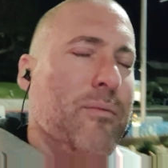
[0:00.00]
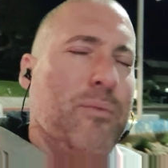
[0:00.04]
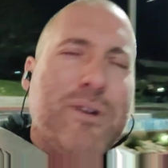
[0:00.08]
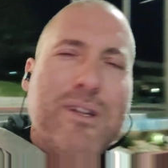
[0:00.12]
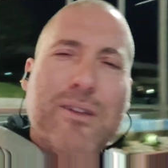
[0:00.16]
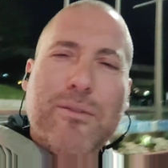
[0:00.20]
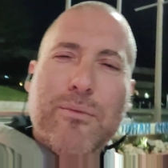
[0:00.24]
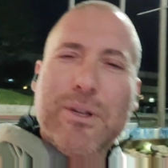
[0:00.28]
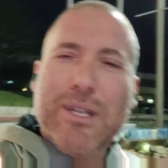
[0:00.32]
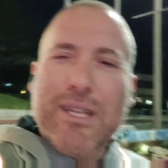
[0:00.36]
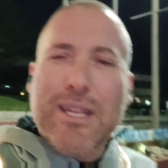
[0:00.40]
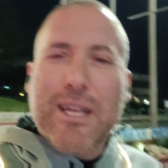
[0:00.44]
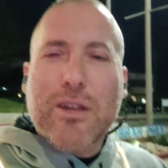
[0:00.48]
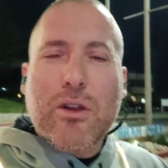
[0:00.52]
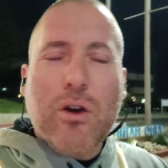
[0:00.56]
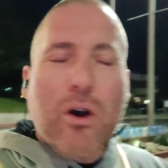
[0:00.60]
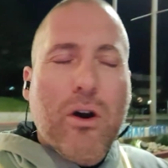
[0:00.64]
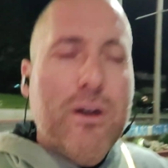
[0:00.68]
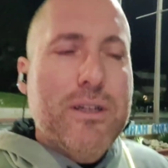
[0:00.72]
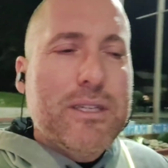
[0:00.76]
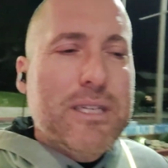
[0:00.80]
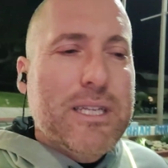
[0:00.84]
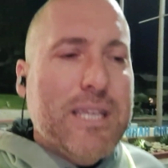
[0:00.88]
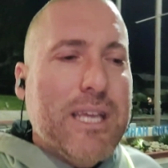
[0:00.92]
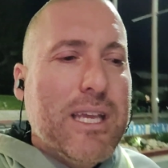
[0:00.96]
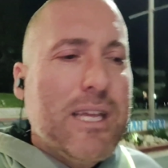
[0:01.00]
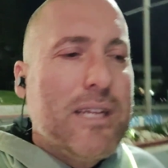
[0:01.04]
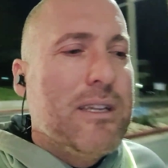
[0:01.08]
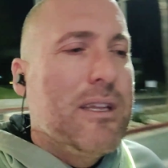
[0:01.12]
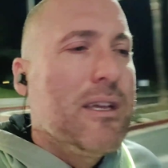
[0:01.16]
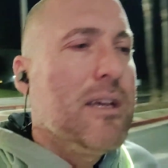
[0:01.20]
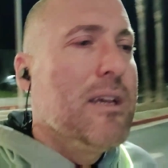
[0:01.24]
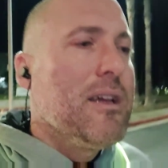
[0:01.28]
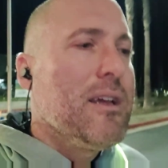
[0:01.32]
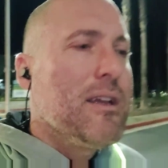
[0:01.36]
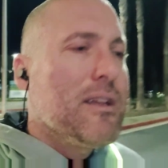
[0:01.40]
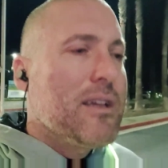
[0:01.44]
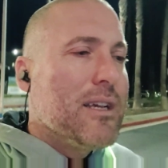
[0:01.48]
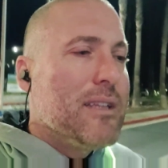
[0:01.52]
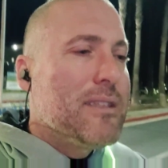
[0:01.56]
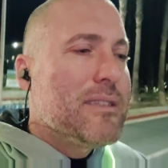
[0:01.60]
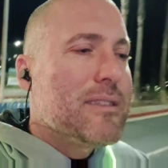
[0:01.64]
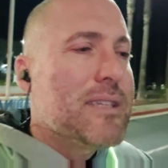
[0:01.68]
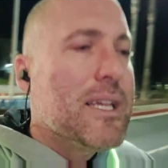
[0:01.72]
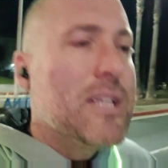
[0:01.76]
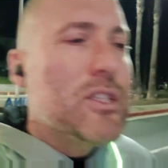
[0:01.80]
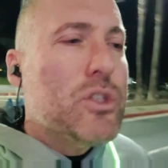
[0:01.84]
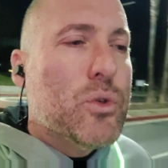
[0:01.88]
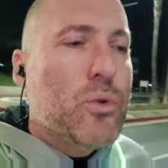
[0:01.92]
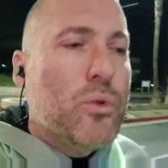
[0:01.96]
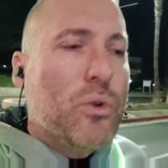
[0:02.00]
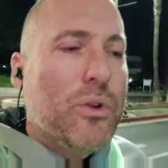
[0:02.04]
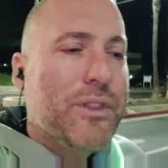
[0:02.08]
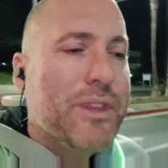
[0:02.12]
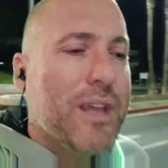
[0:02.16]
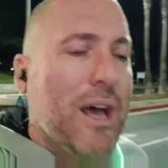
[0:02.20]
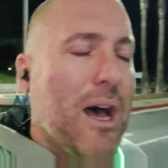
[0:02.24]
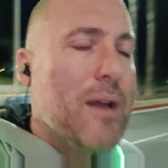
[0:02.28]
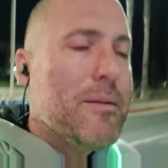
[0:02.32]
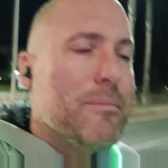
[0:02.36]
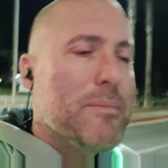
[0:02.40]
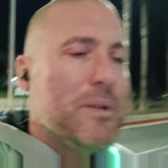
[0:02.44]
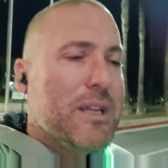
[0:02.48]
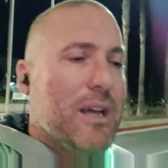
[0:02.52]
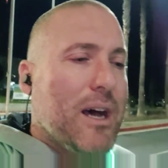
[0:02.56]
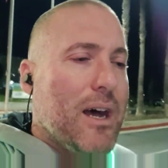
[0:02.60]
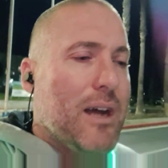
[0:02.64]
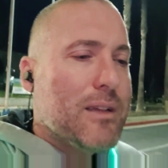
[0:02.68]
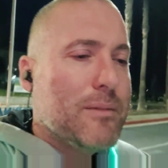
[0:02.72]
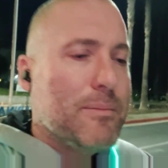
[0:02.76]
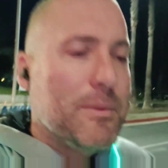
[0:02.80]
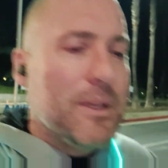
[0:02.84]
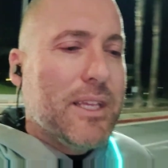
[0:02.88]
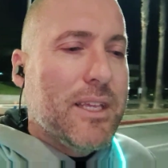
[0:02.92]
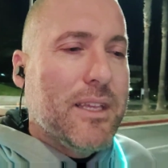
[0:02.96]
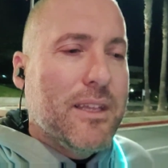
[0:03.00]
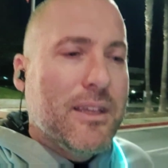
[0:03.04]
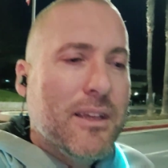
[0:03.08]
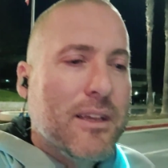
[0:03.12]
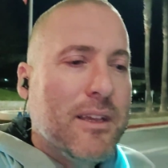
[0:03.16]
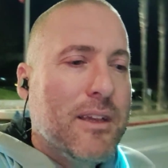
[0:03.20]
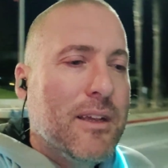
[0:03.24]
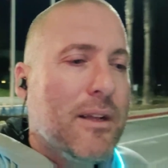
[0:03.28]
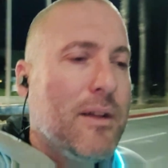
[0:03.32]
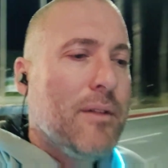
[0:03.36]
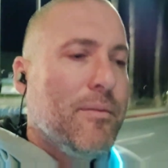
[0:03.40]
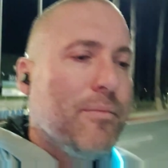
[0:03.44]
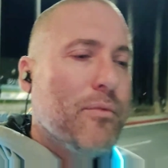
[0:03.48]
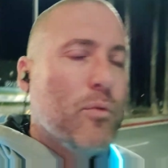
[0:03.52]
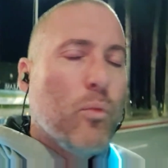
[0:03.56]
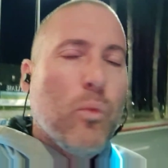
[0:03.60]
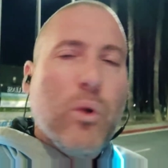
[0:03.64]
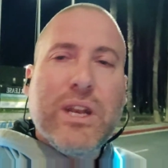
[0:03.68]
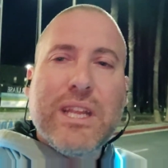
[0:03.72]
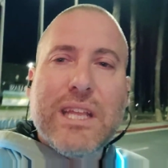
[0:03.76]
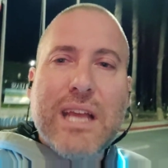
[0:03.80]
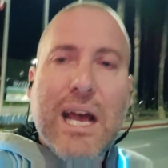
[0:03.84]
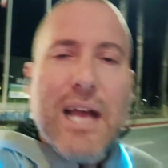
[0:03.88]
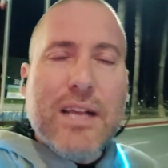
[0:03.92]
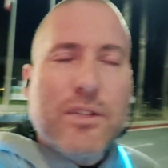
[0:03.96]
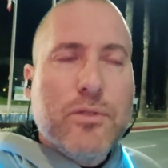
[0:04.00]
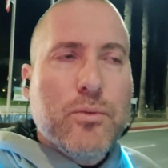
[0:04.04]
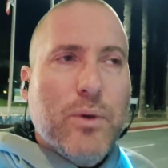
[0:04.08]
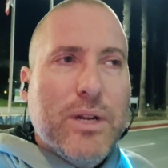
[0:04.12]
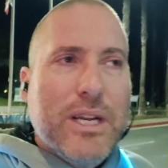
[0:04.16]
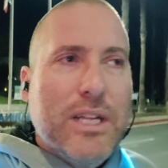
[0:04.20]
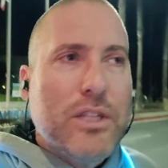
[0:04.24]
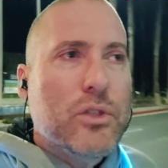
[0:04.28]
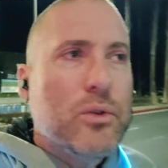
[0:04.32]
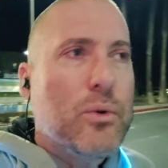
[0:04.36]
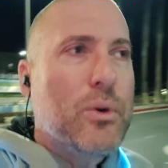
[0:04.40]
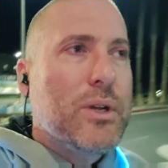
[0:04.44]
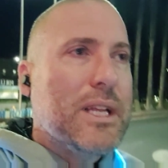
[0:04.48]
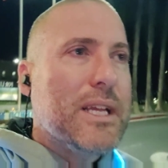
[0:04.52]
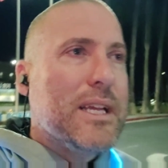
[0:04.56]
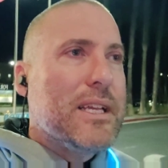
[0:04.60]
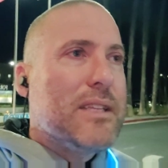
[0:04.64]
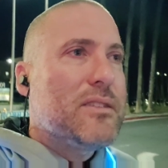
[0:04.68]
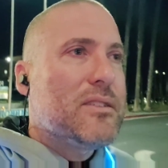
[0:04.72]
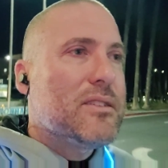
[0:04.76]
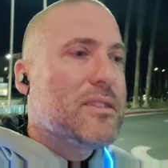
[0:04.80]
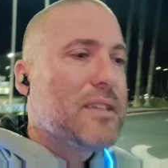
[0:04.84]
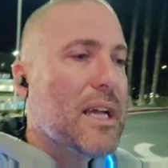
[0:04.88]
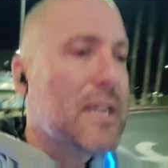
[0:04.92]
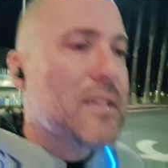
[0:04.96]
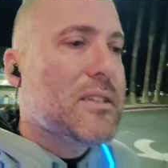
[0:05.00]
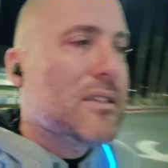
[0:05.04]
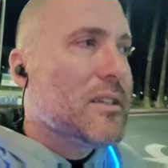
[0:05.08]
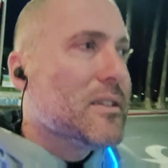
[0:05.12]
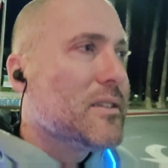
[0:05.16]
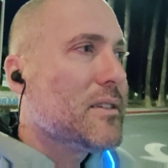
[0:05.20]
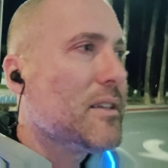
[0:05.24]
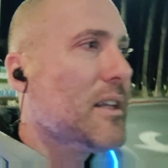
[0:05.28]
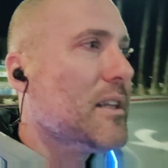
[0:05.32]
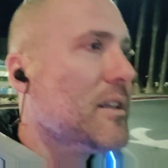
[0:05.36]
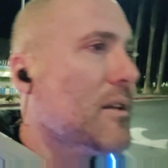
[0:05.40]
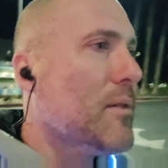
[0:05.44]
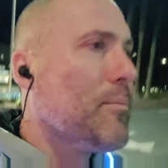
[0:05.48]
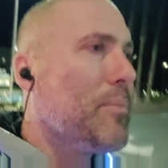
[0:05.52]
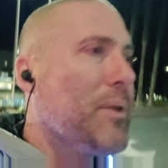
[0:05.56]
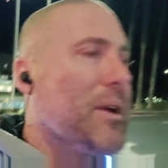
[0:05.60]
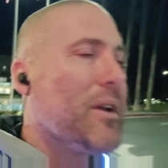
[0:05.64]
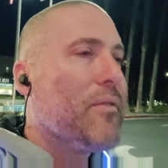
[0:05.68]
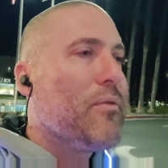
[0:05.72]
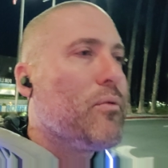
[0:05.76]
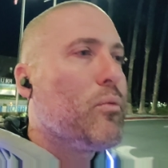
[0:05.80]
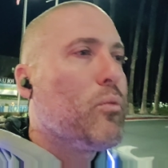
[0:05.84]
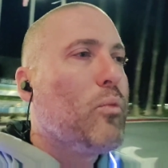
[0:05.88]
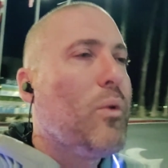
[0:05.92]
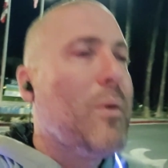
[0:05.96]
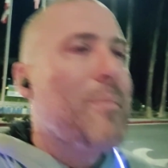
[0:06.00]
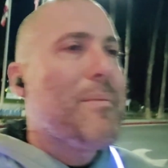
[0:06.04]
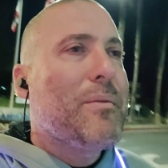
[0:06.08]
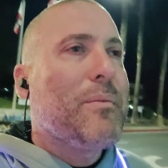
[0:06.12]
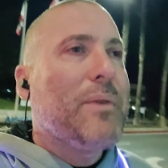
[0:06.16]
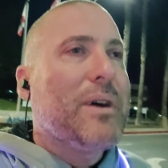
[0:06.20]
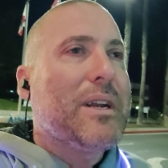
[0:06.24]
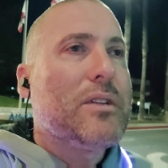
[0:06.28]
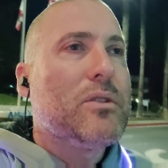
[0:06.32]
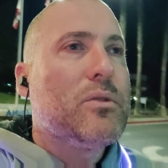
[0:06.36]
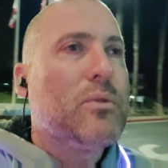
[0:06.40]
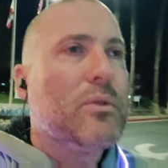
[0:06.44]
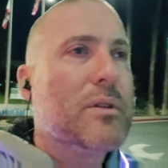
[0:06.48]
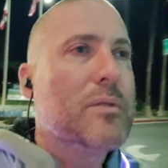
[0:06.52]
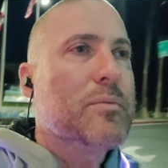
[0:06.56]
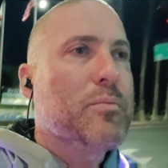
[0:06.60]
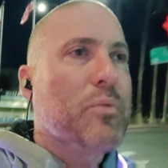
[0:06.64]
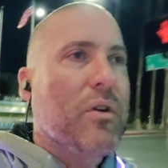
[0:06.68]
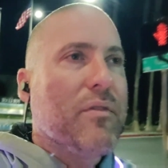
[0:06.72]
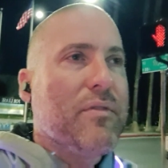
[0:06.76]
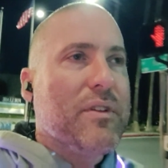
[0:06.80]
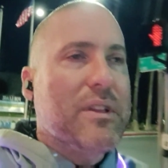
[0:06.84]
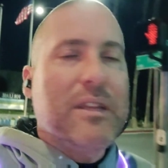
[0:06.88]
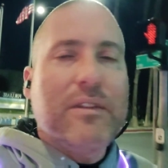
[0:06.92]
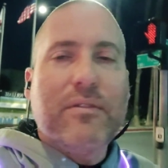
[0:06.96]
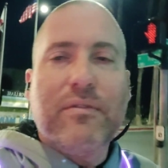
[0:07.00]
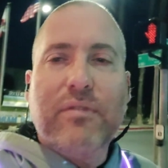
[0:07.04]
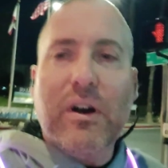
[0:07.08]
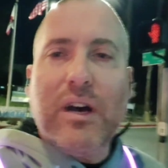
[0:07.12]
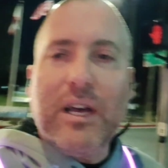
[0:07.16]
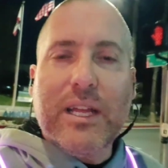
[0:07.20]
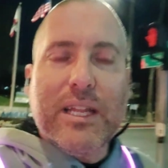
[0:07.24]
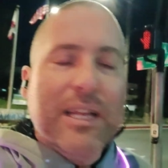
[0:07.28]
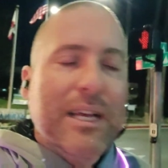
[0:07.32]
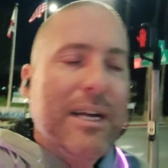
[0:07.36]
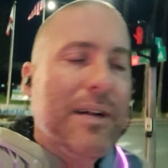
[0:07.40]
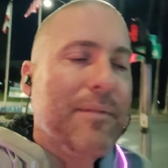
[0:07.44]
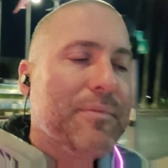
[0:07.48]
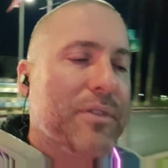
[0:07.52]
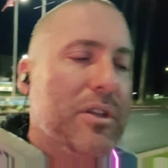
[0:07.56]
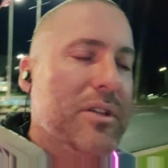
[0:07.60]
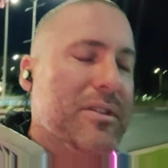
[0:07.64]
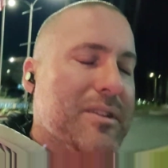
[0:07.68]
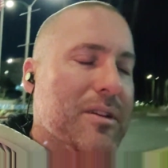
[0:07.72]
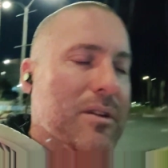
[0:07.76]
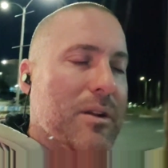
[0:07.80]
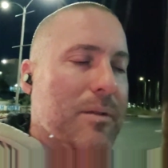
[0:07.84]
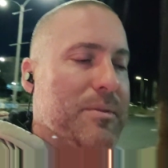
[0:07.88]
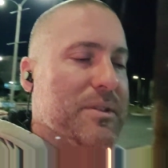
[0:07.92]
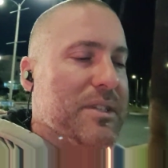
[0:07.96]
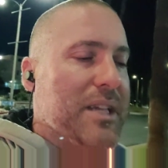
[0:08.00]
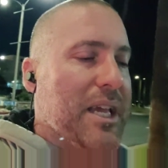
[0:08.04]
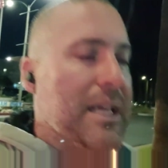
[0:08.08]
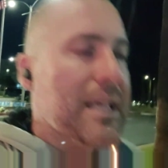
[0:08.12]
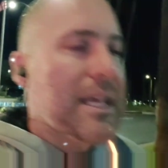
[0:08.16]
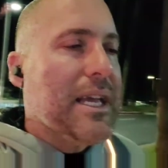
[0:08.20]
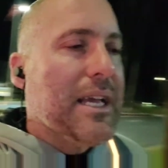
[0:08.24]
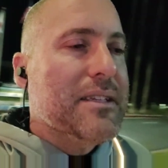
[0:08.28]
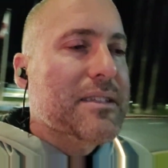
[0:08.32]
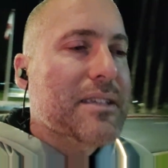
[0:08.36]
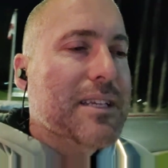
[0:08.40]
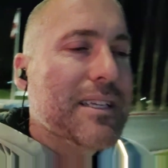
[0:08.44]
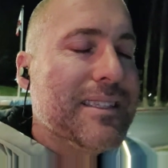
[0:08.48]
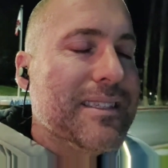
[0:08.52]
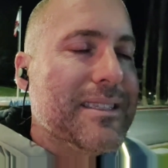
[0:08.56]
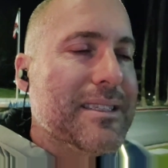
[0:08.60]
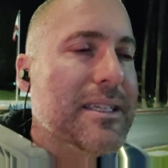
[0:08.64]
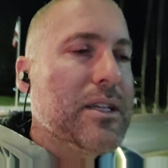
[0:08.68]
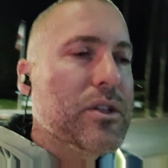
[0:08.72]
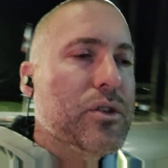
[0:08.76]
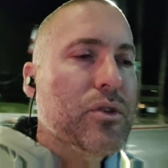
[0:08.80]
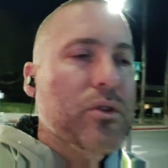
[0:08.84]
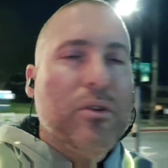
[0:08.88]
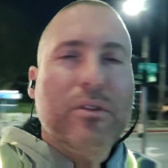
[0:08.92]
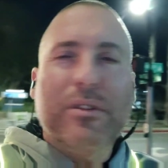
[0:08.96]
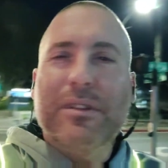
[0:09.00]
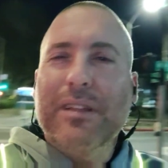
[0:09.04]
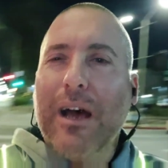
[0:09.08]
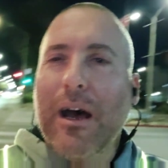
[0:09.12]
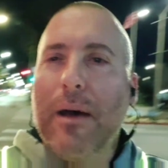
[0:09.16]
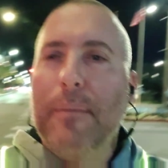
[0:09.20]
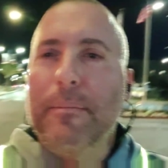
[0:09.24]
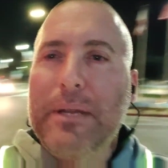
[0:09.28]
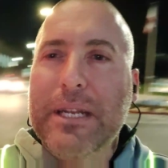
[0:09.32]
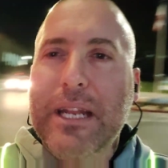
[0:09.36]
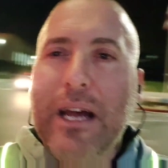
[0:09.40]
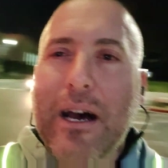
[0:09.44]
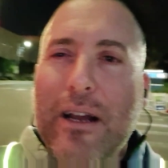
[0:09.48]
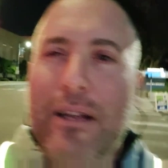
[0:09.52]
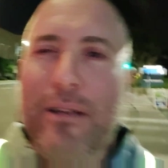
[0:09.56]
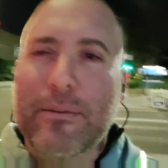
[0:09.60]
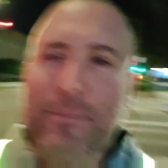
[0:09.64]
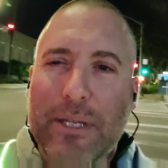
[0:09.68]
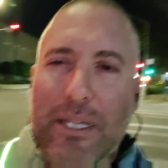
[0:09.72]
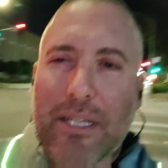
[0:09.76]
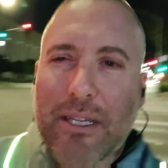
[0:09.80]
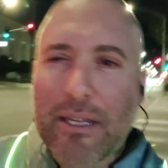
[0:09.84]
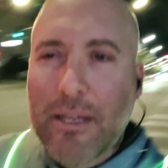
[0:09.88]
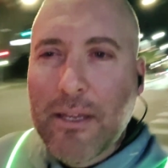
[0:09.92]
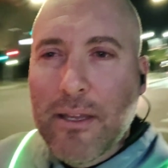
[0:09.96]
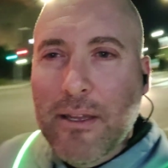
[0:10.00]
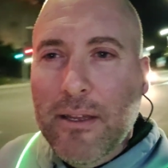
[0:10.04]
what, what do they call it again? Consensual non monogamy when guys want to do it, it's sexist but if women want to do it, it's perfectly fine. Do you see what I'm saying, guys? Consensual non-monogamy.